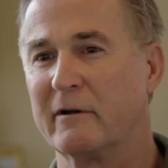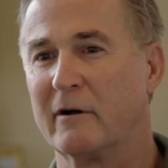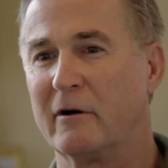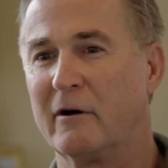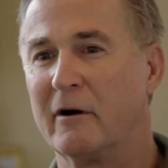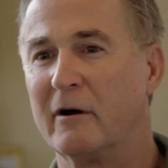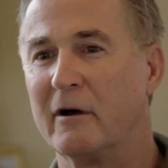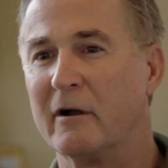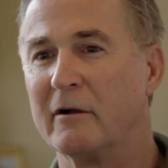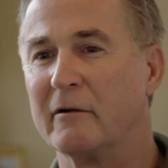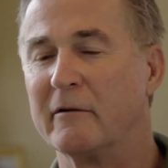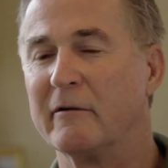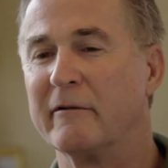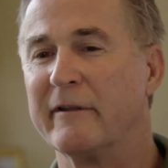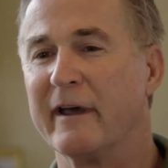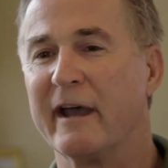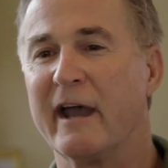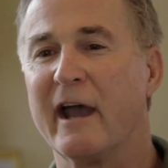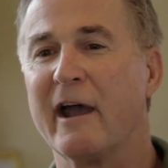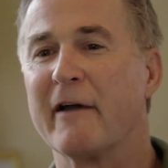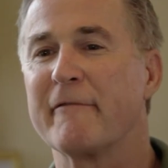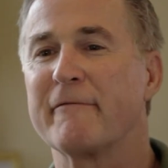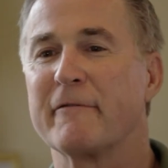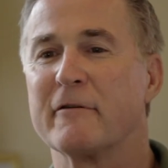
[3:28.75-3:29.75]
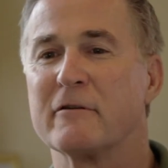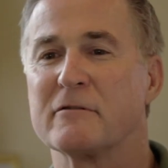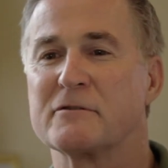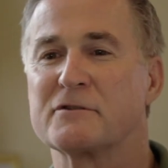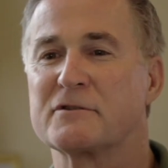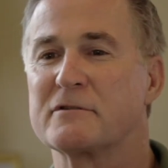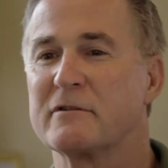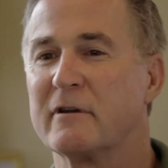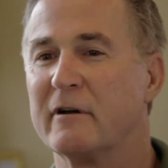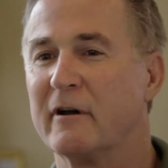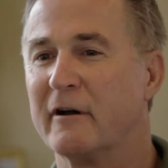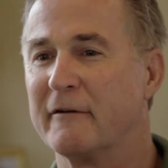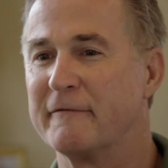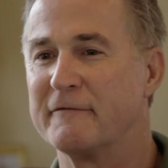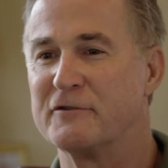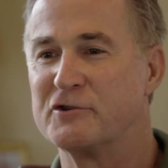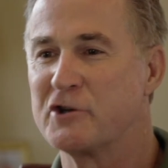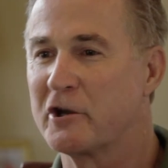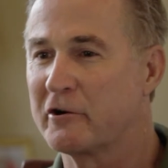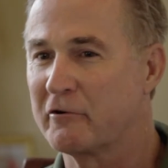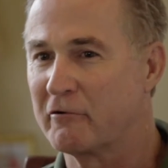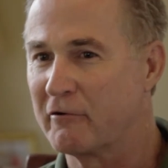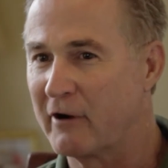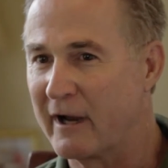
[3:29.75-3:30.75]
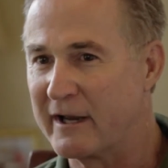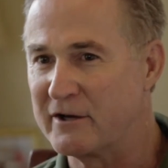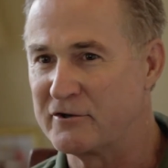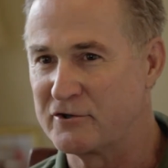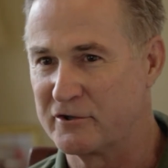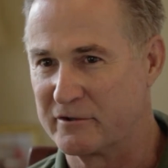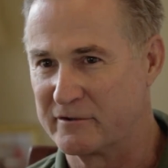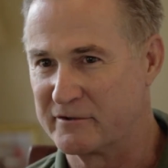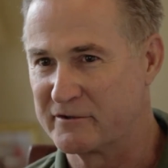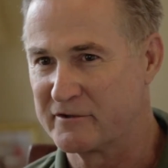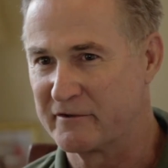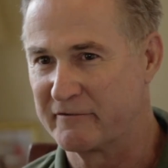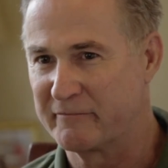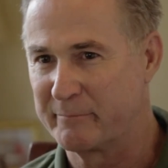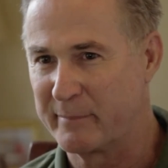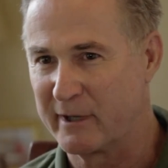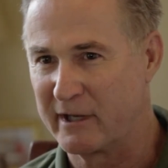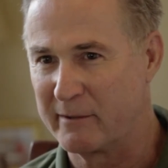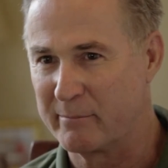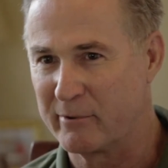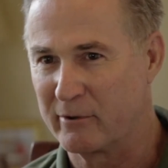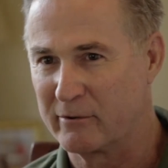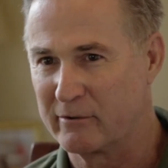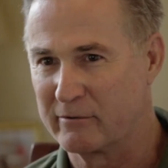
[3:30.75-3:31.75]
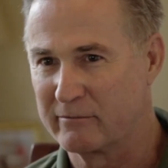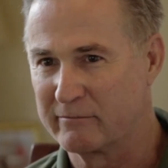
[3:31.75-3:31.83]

on the efforts of generations of people.